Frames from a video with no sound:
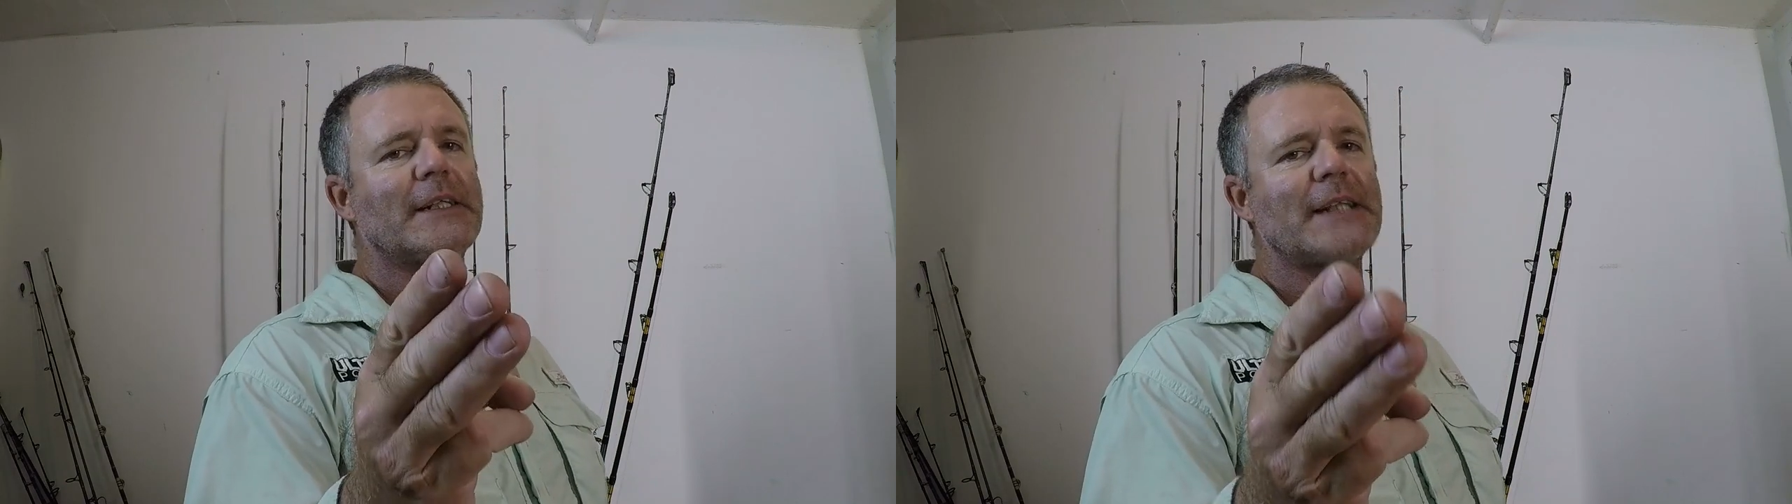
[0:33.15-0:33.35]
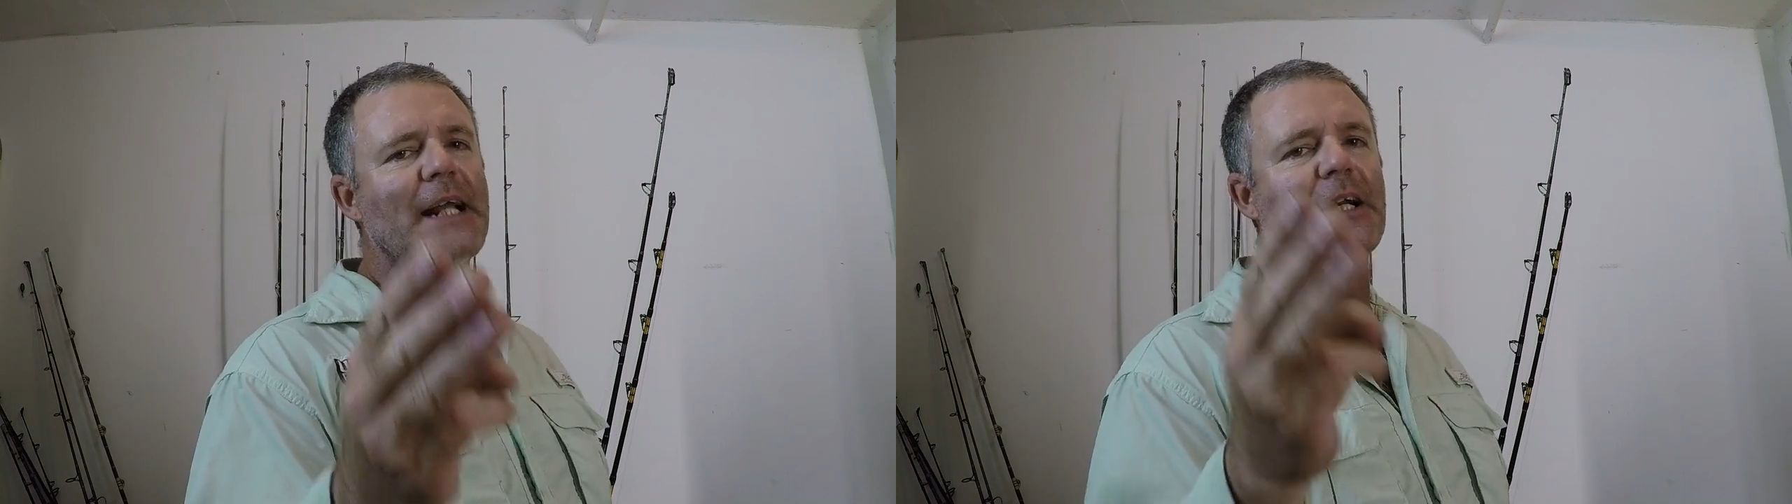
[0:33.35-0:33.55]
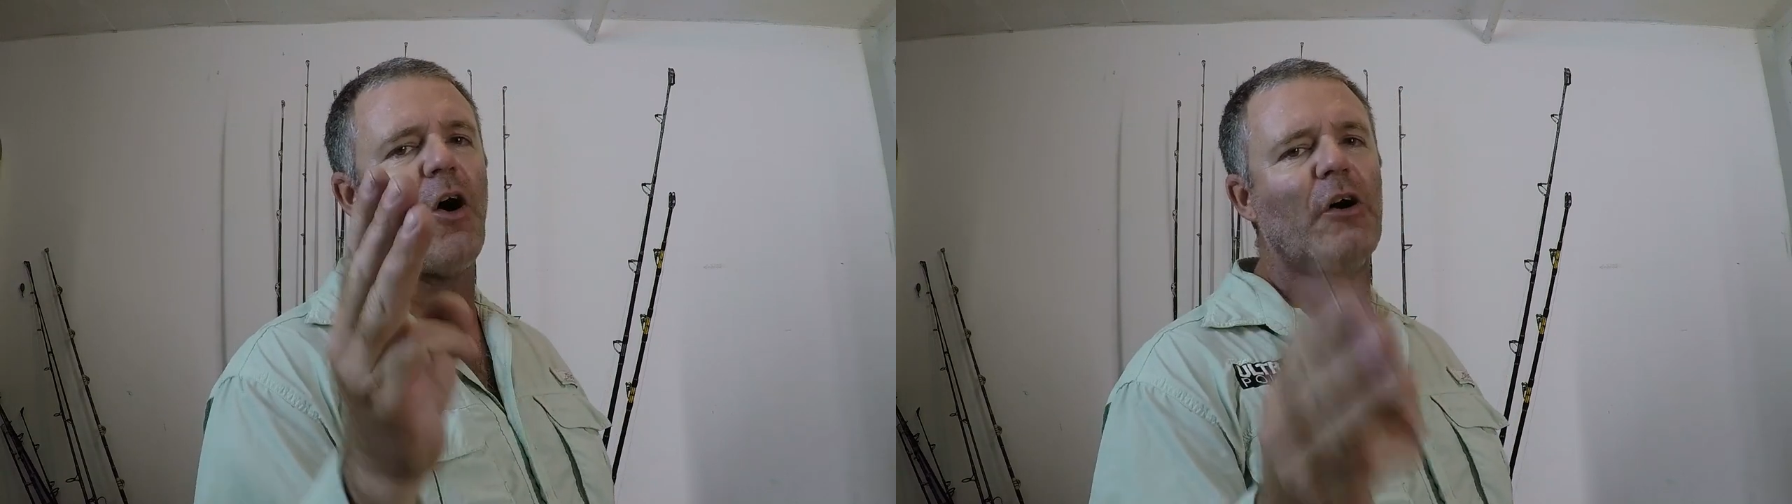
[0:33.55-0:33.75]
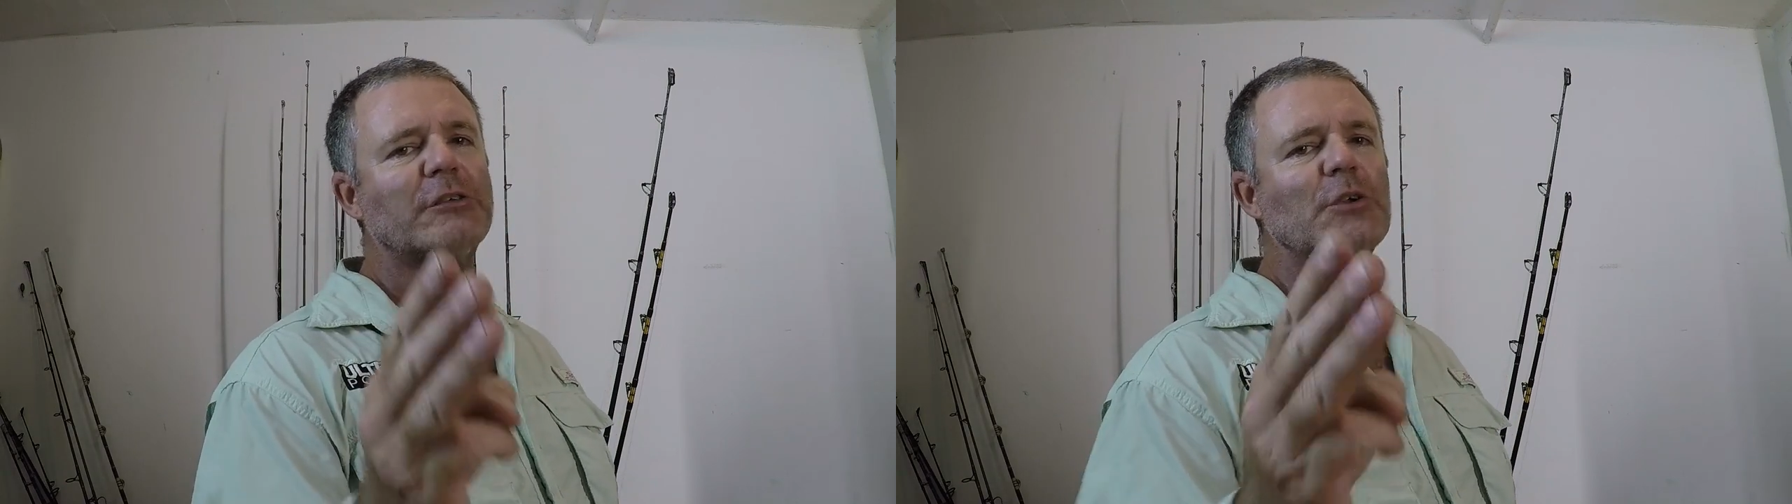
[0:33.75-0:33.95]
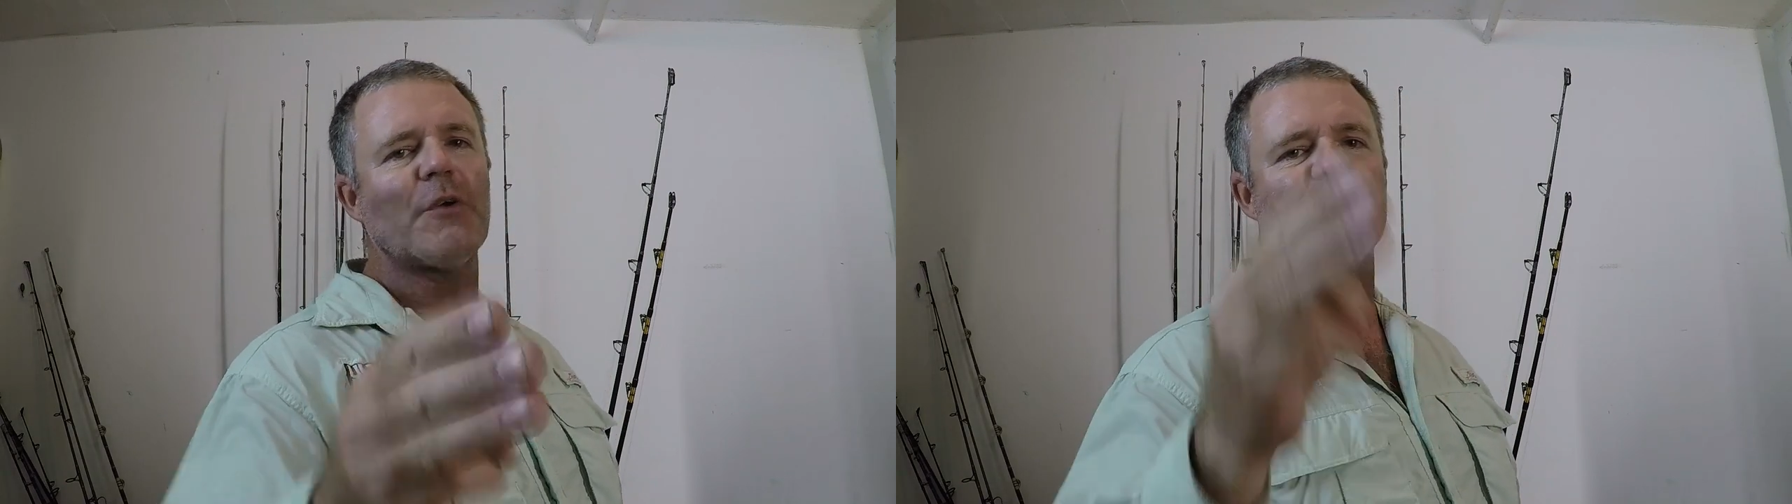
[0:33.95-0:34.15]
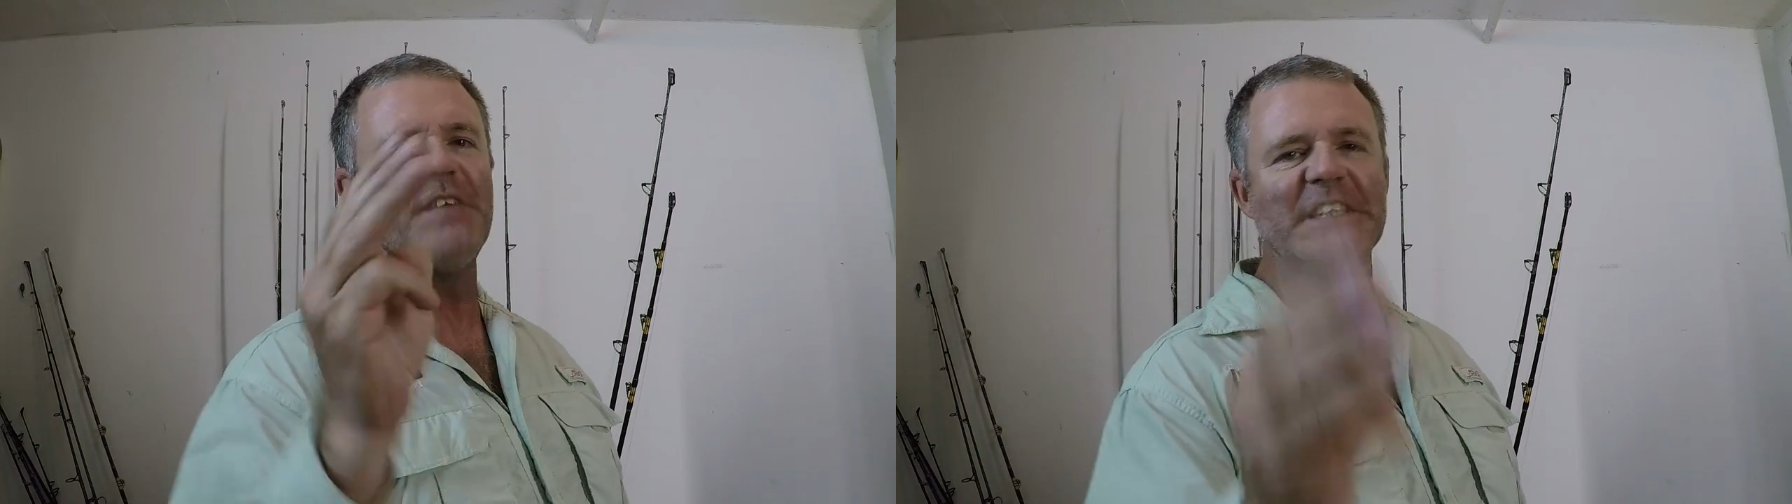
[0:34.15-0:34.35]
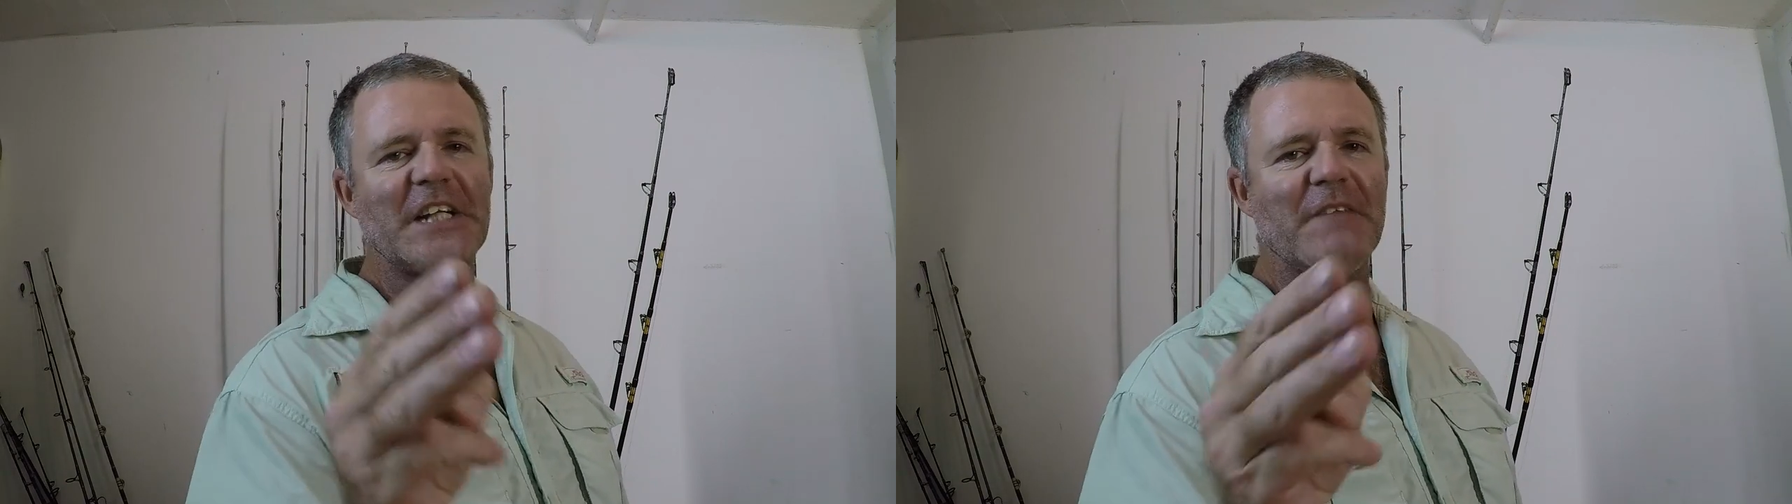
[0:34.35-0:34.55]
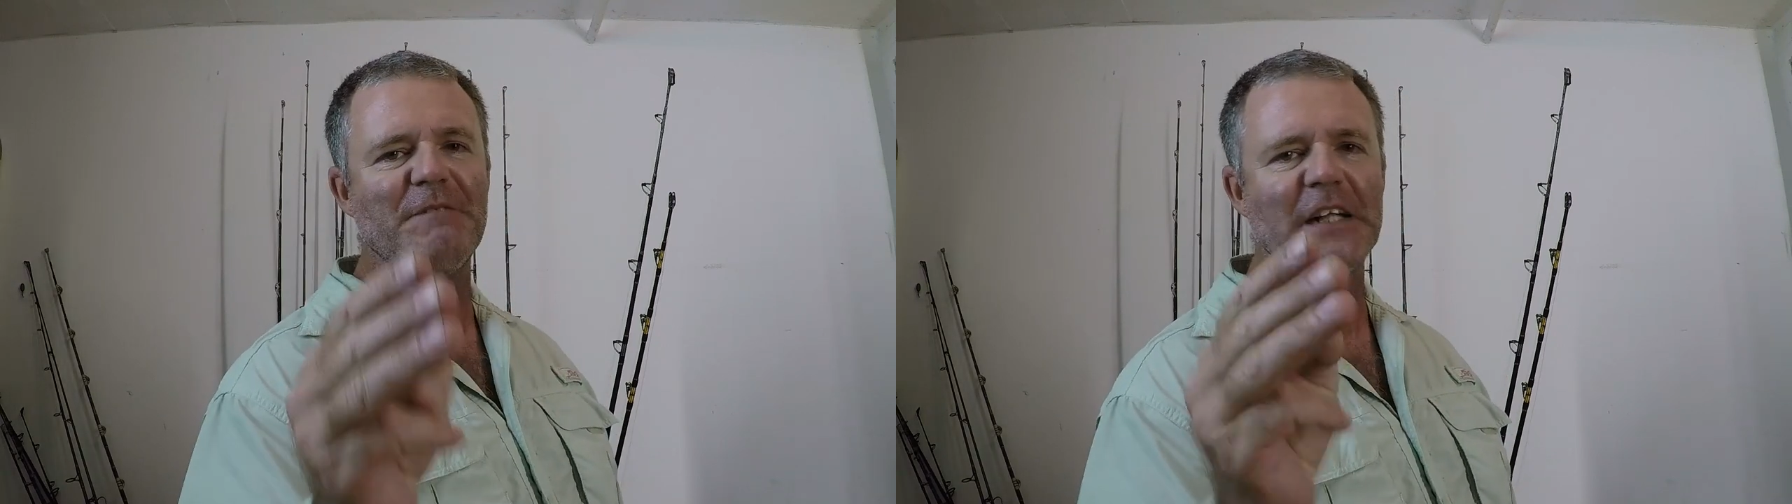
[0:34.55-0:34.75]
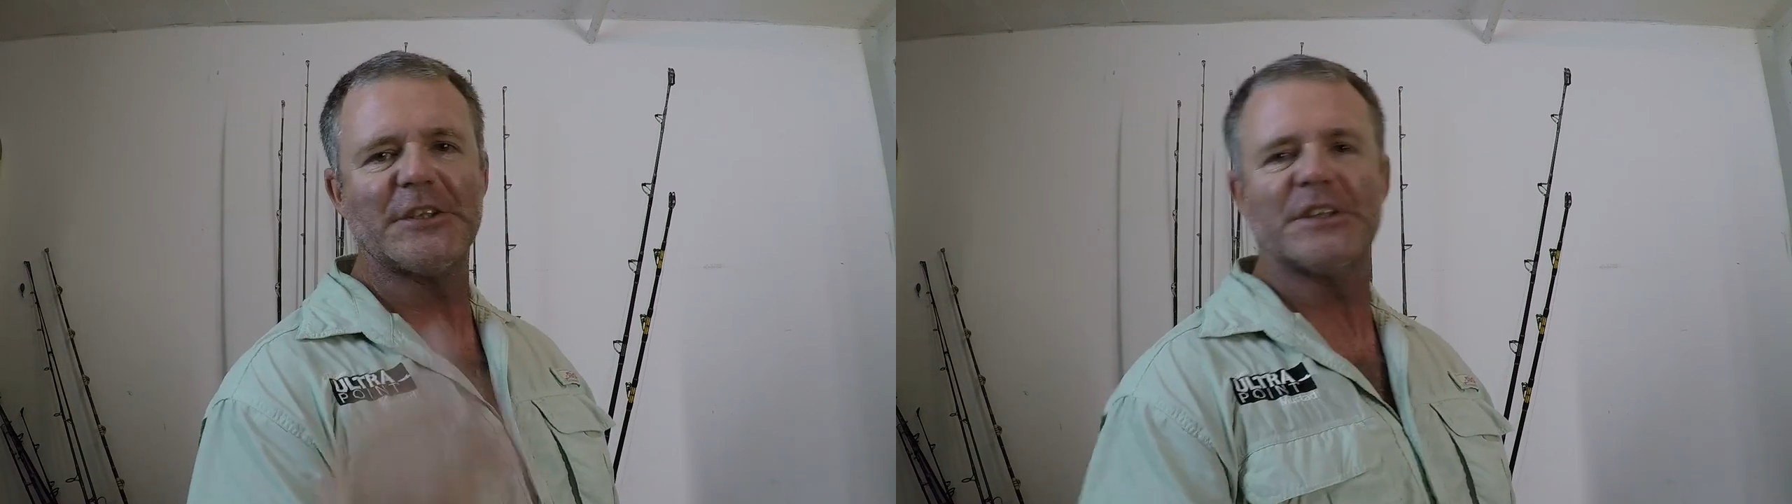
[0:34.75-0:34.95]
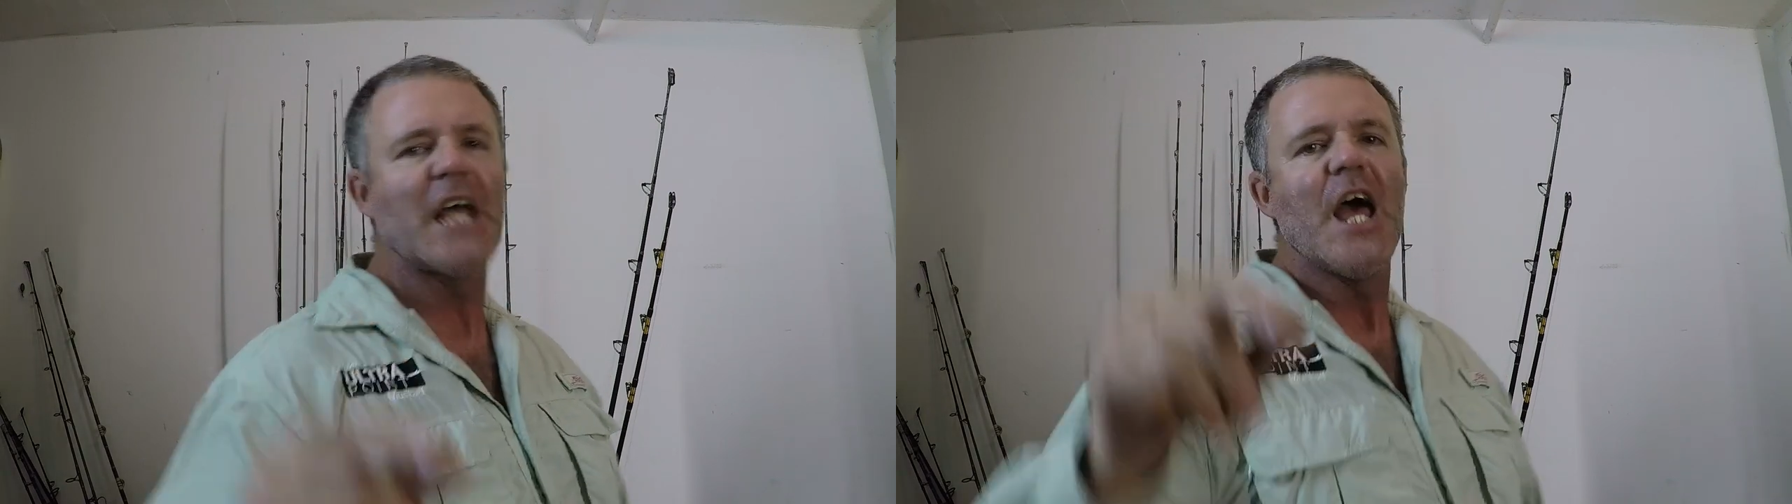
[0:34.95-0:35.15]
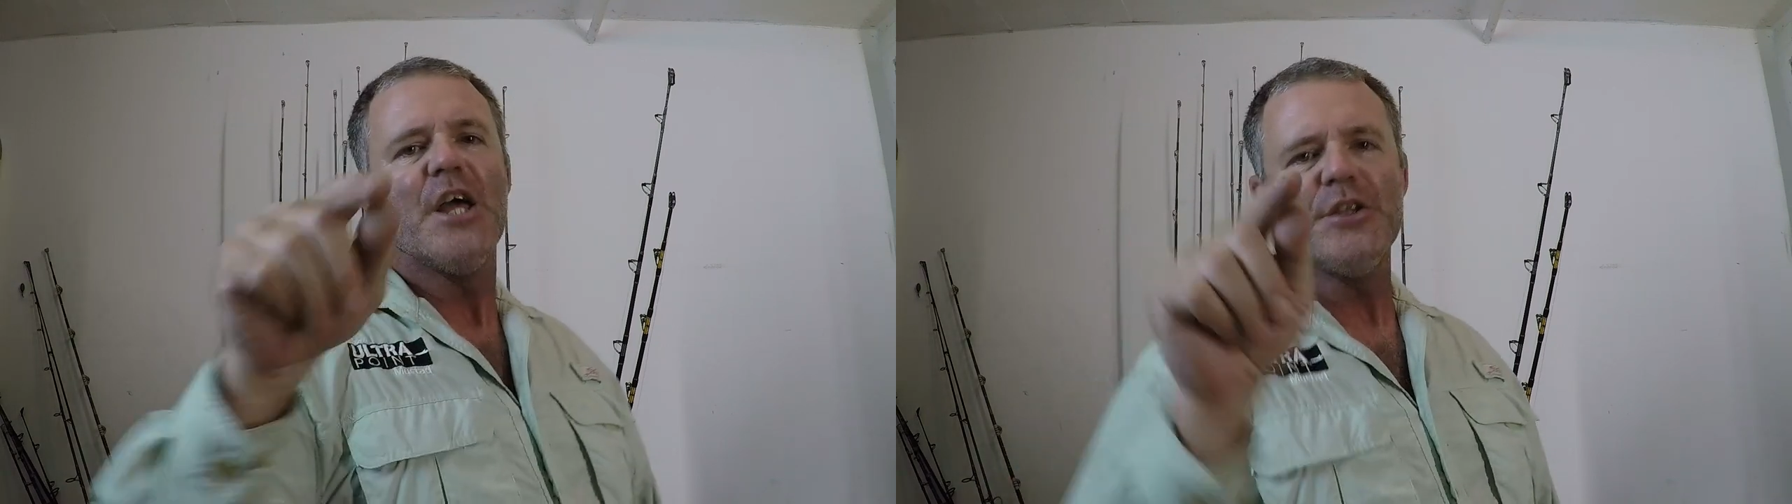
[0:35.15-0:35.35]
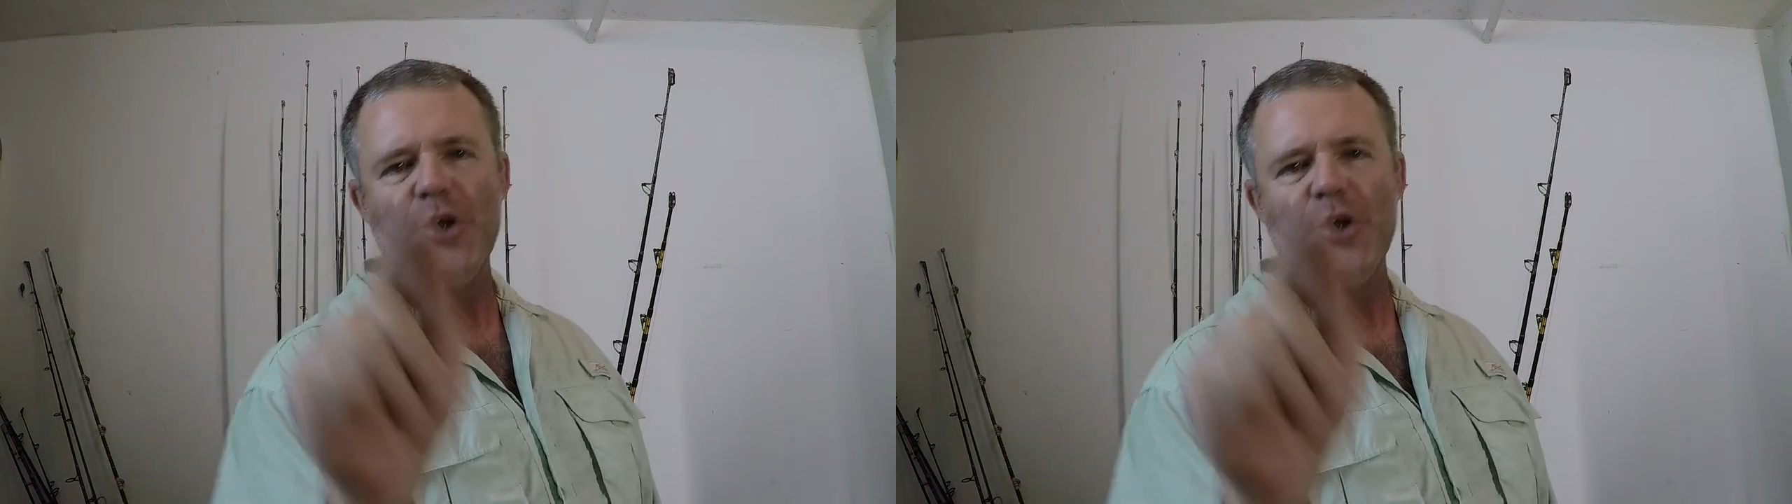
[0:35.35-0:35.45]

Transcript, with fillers: exciting offshore fishing adventures,